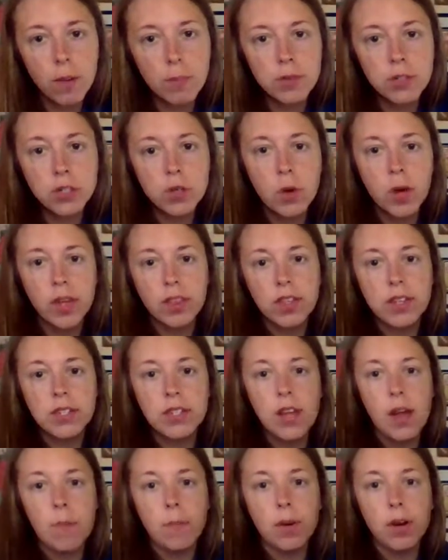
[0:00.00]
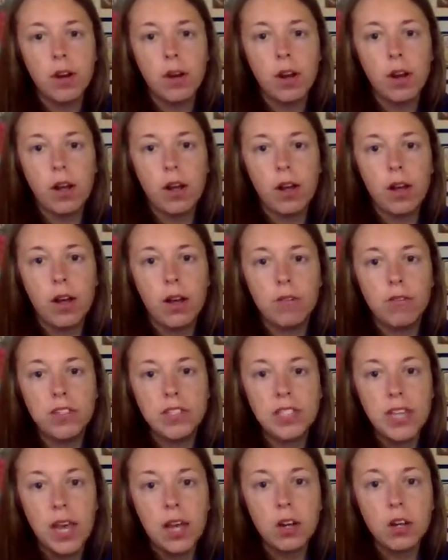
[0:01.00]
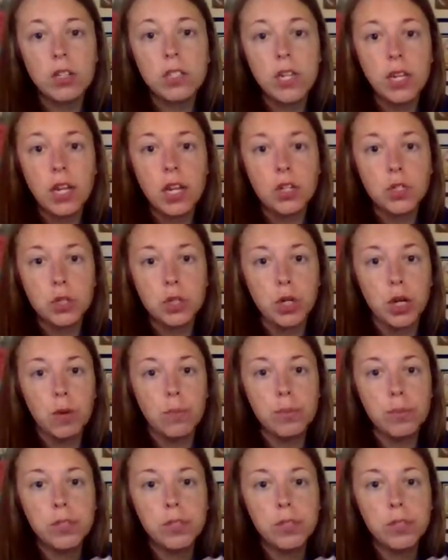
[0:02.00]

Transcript: showing the number of skaters in each group.